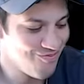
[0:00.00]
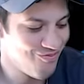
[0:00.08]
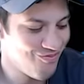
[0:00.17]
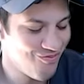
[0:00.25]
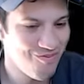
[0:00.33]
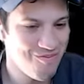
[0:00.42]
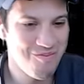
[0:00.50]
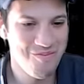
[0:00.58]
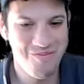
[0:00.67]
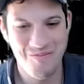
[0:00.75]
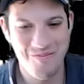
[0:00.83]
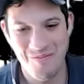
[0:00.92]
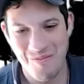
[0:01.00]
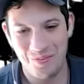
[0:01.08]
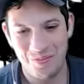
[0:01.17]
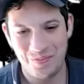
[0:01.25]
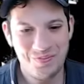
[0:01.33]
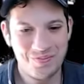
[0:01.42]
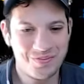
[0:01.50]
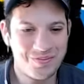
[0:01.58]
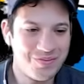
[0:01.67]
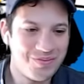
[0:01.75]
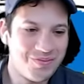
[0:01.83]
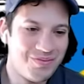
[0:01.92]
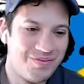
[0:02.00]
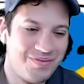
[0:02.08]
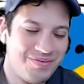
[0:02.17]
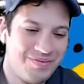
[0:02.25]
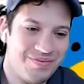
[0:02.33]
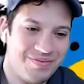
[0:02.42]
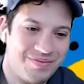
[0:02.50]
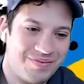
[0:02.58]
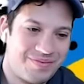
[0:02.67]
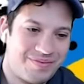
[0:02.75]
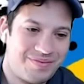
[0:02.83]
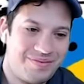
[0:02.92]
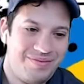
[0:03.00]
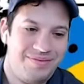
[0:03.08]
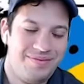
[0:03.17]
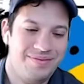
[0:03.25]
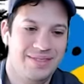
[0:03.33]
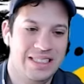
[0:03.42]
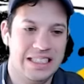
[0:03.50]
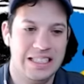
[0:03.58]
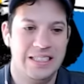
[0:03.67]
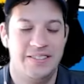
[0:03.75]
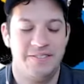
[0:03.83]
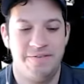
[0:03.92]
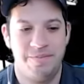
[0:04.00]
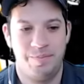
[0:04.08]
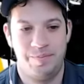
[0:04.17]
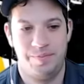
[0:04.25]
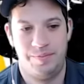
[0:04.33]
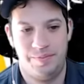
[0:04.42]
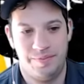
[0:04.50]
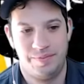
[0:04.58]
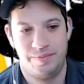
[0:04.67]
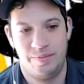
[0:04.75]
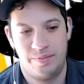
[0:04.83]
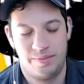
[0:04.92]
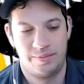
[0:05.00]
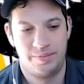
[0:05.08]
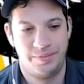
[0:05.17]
(silent)